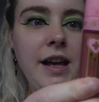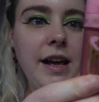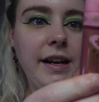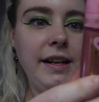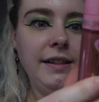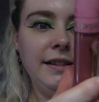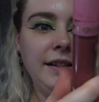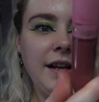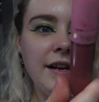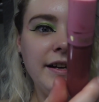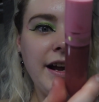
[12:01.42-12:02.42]
and it's
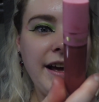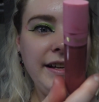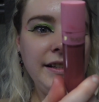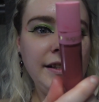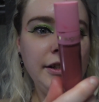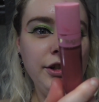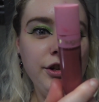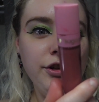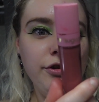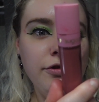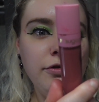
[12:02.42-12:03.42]
a nice
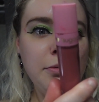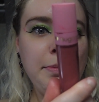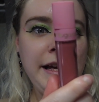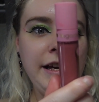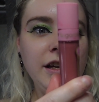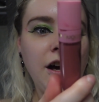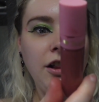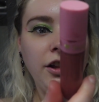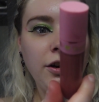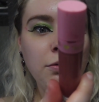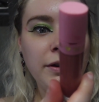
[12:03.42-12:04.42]
nude pink
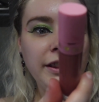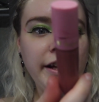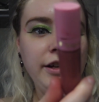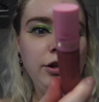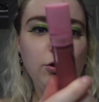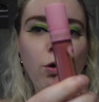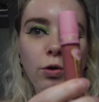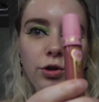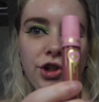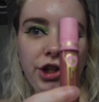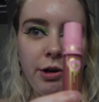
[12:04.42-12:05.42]
color with like
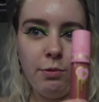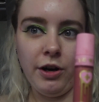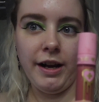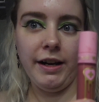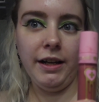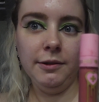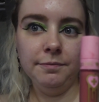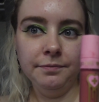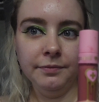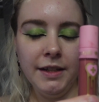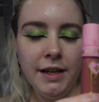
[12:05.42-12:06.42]
gold shimmer in it.
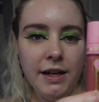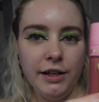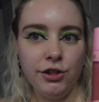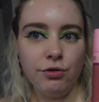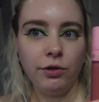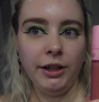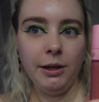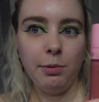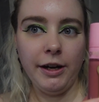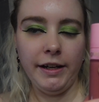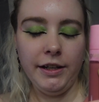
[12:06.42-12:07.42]
And it's really
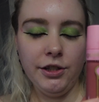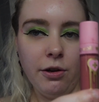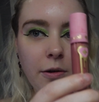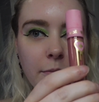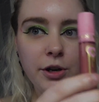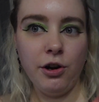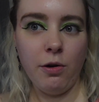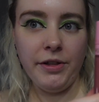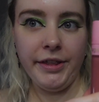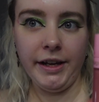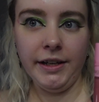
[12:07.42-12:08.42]
pretty, so I'm gonna go
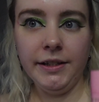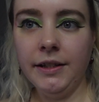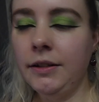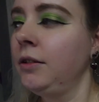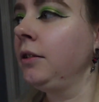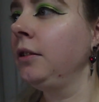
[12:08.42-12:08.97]
with this.